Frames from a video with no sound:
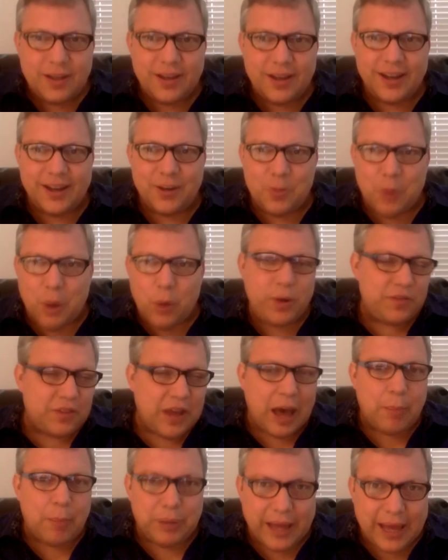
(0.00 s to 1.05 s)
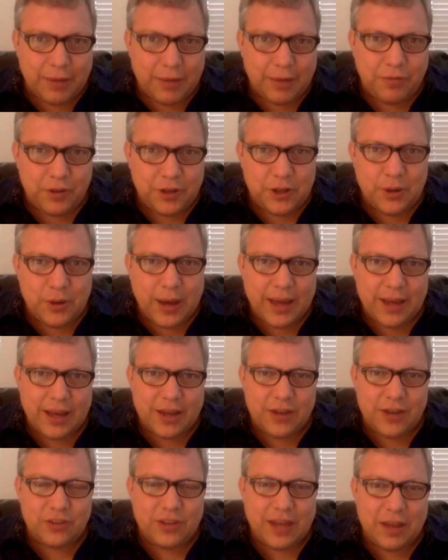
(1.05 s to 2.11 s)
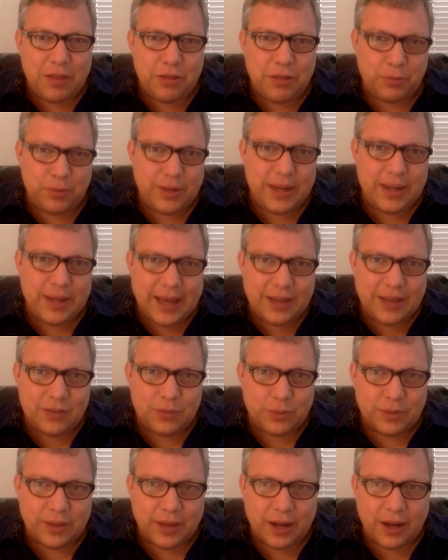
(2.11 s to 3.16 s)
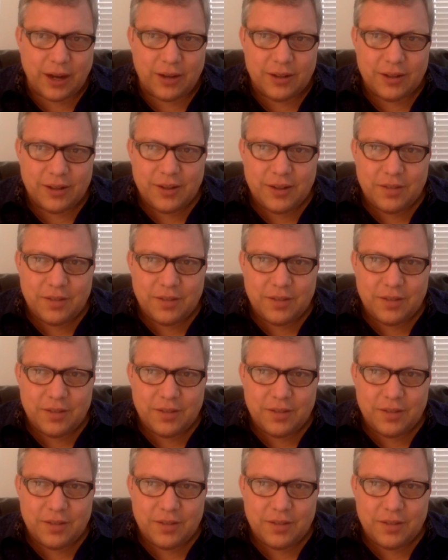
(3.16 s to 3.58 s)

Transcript: what we've got planned for you, I just had 3 days with our